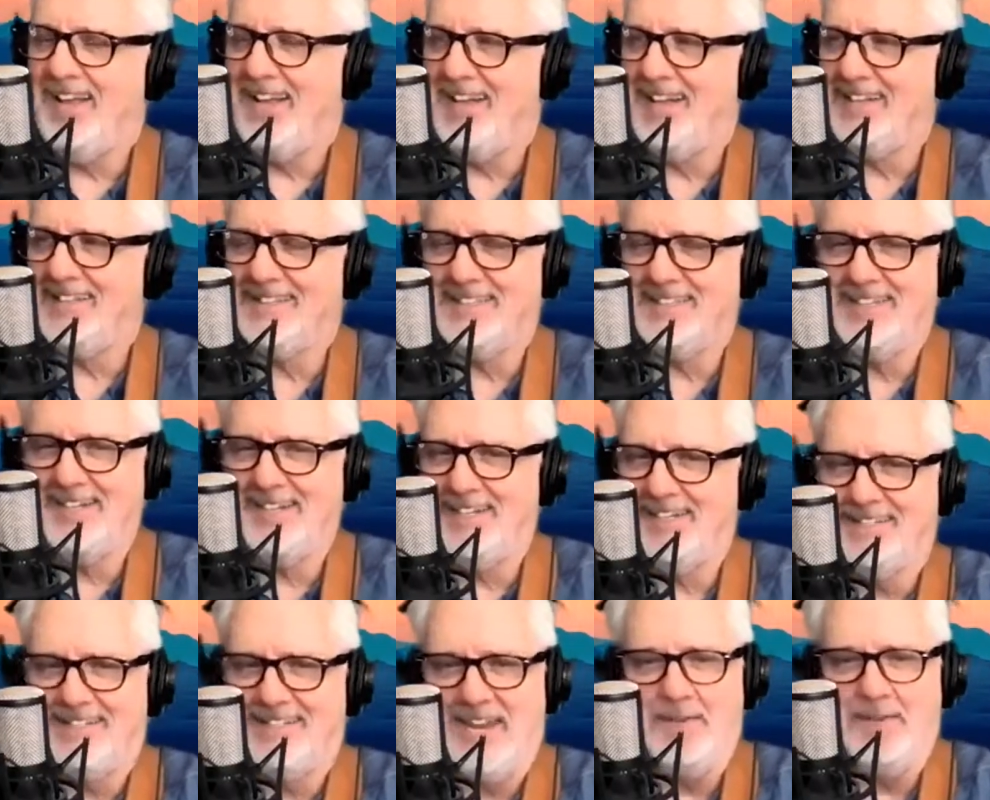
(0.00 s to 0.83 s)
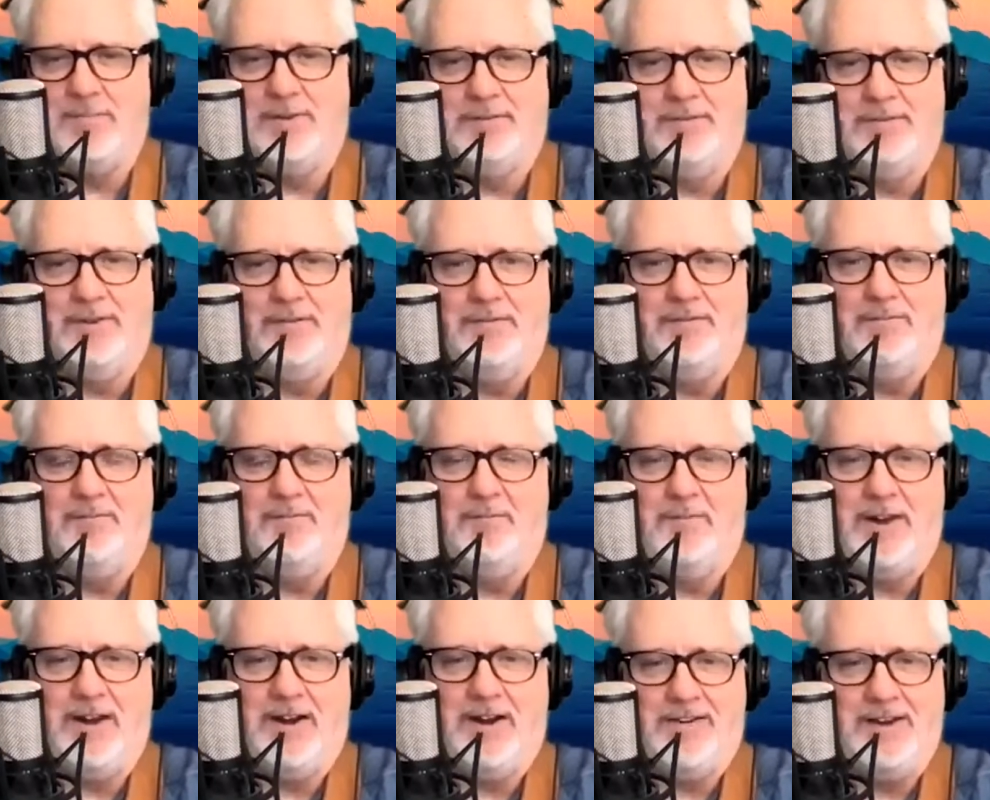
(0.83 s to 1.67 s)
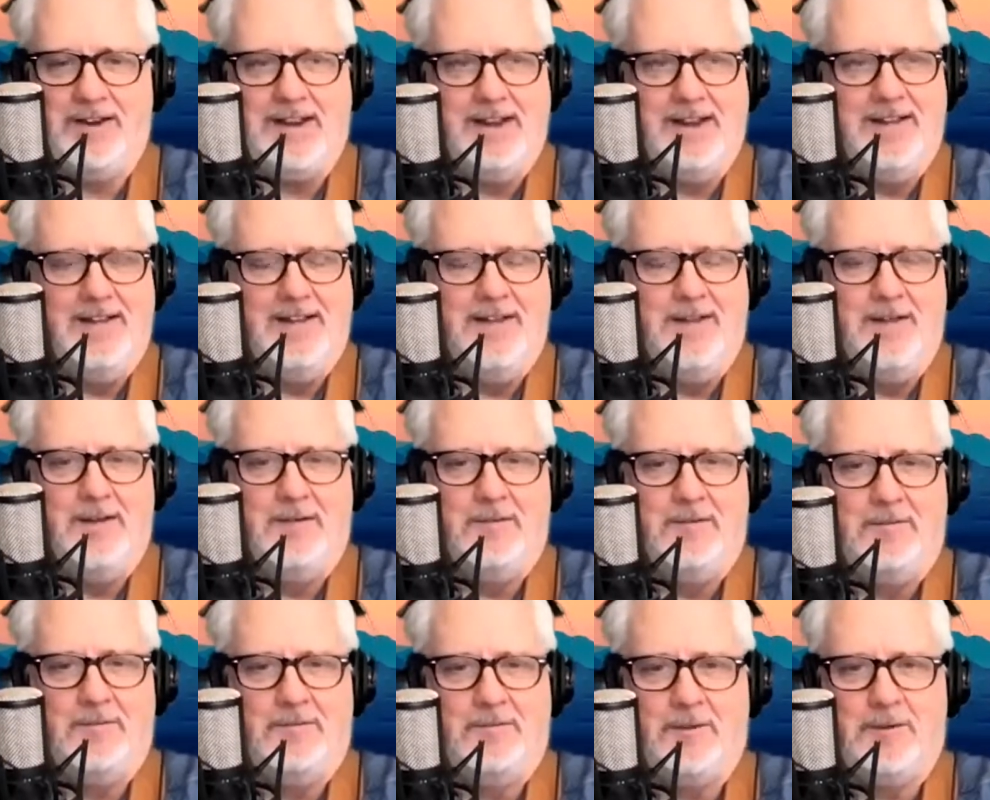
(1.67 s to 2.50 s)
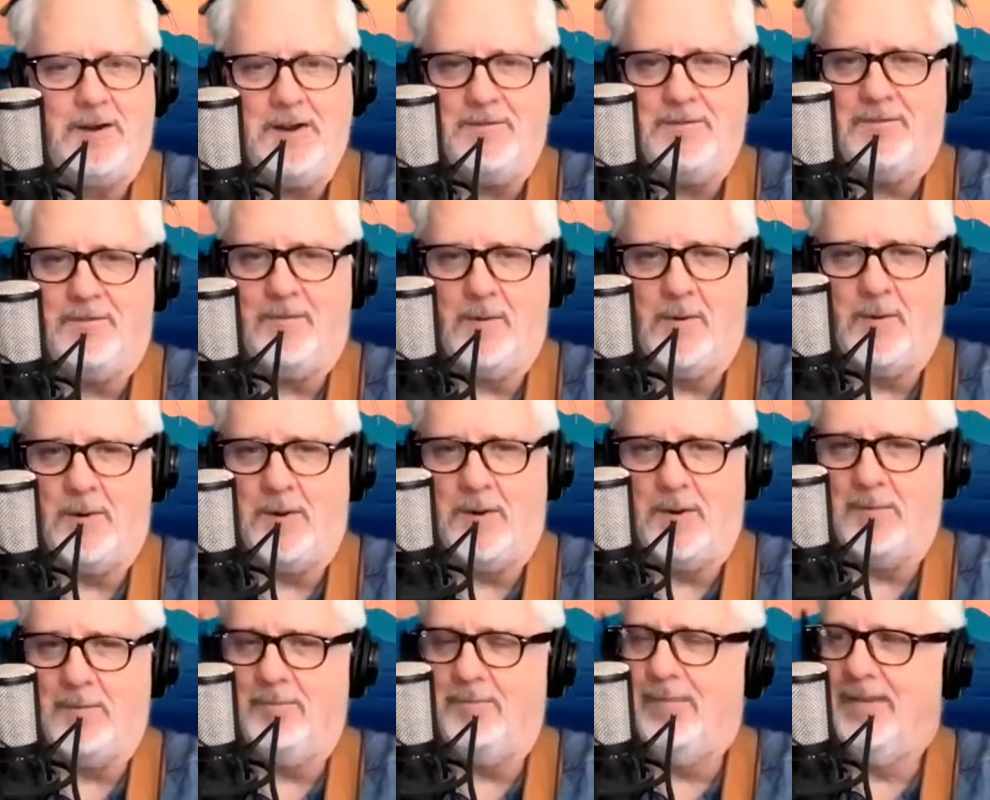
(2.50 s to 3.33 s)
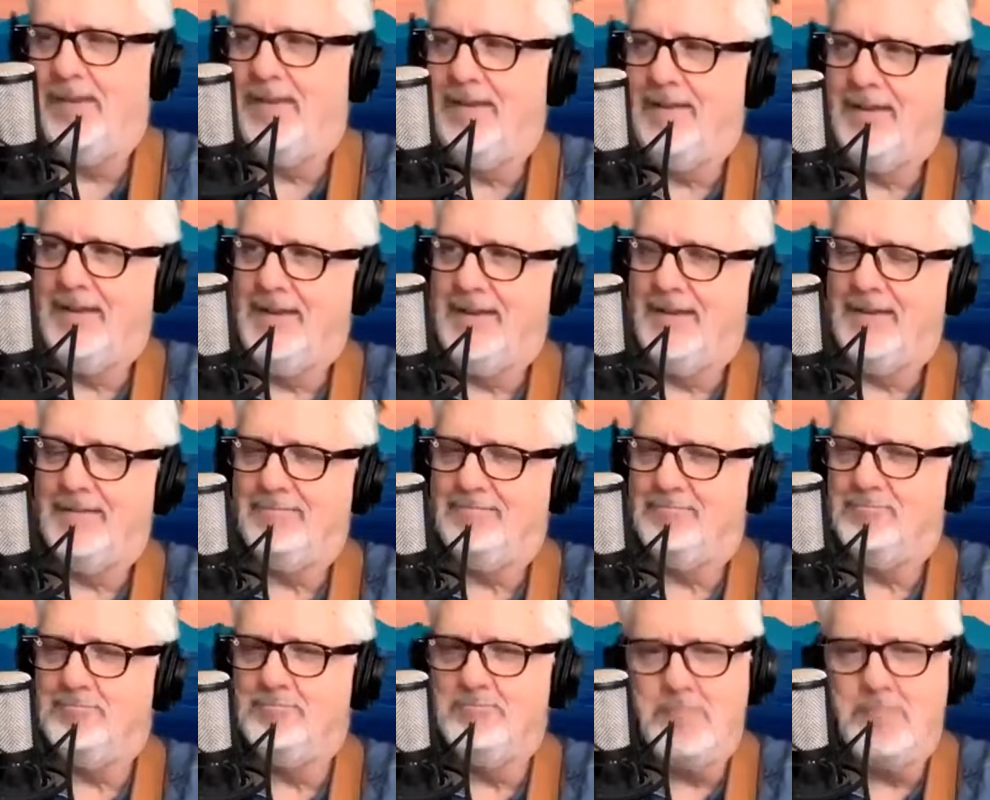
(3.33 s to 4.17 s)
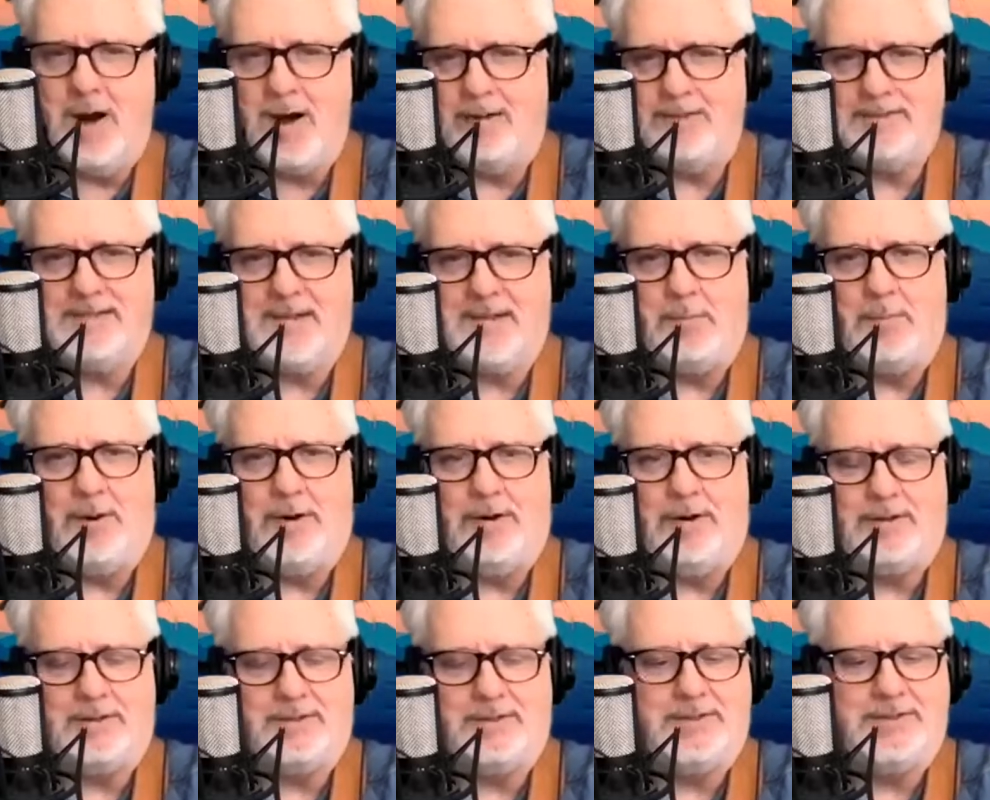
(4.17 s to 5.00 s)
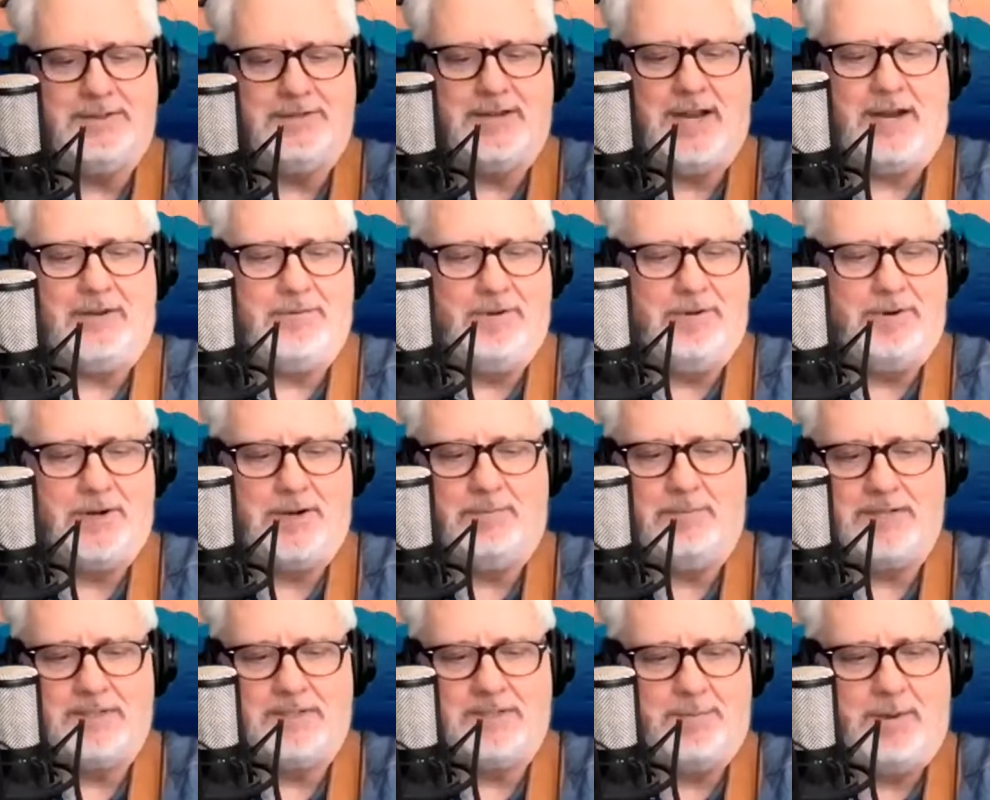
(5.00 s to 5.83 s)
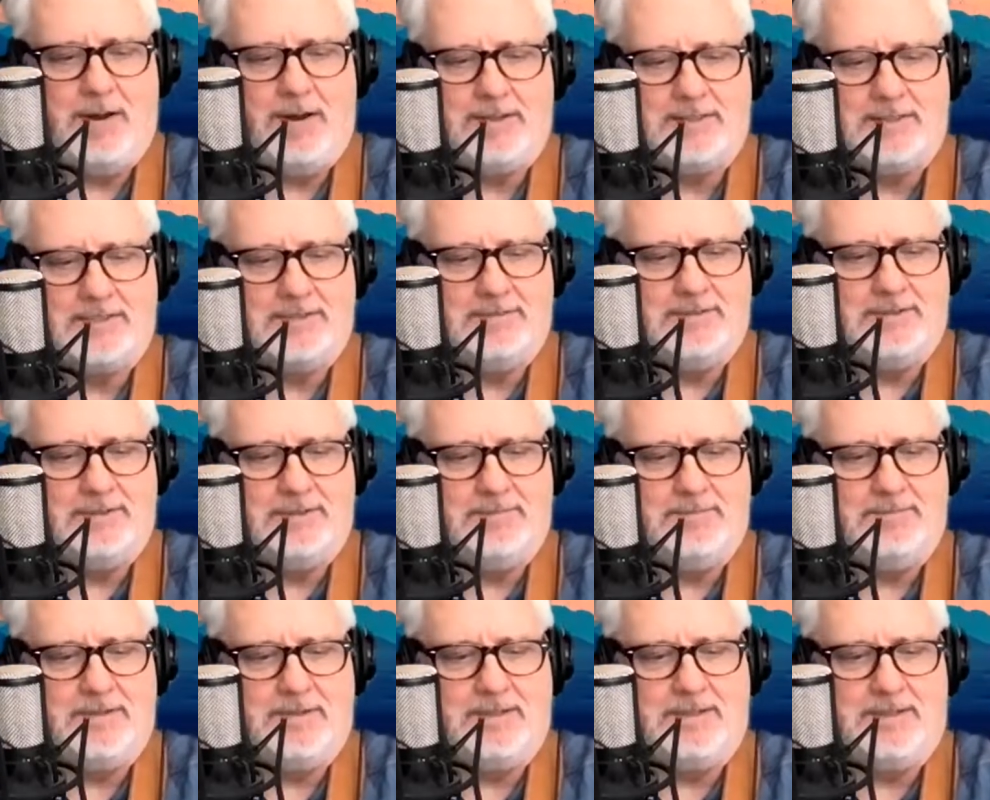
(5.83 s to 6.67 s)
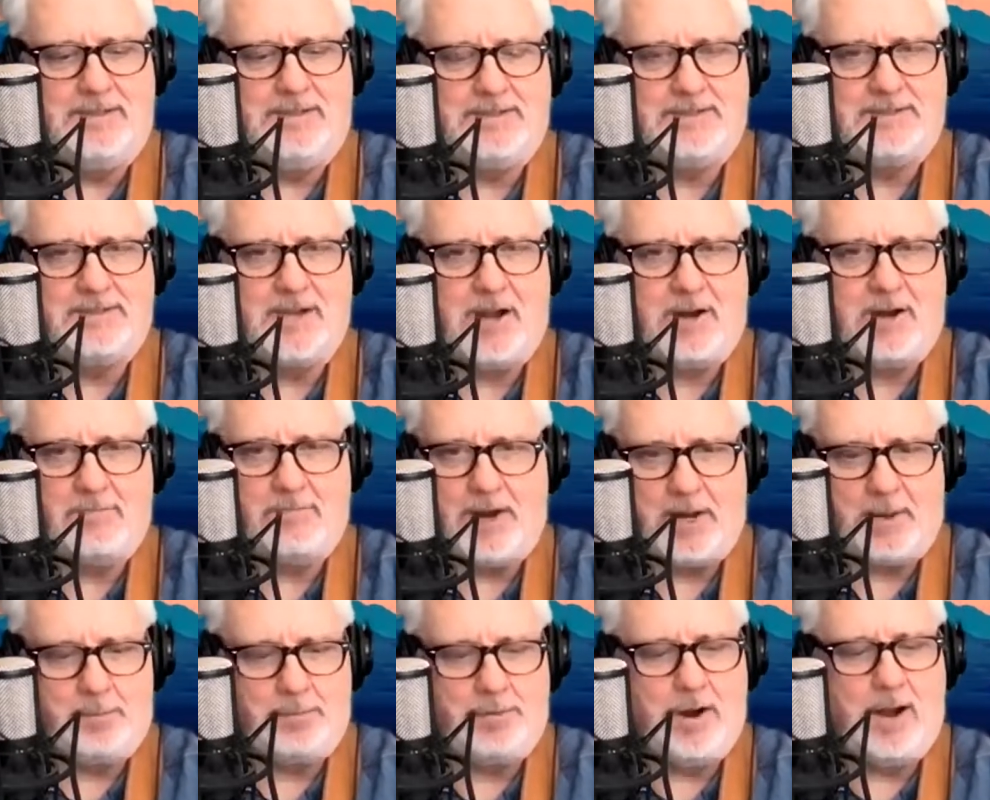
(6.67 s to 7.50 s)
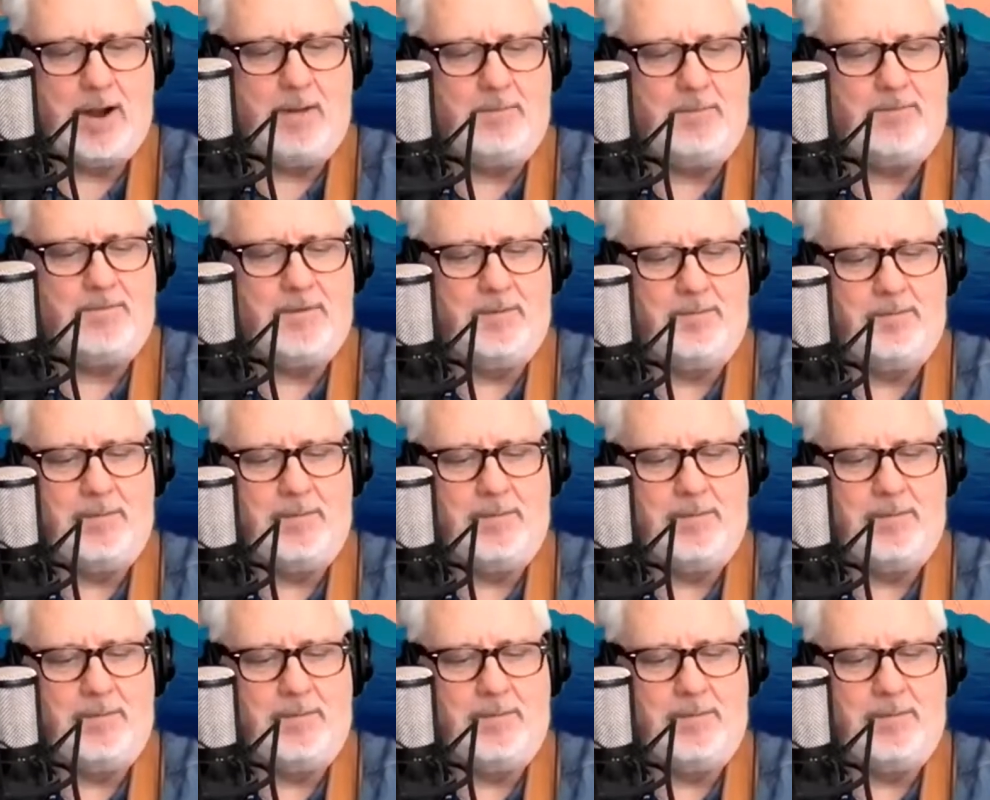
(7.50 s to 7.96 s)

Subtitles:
it's an example of a very free-form, multi-part tune I wrote in response to a songwriting prompt from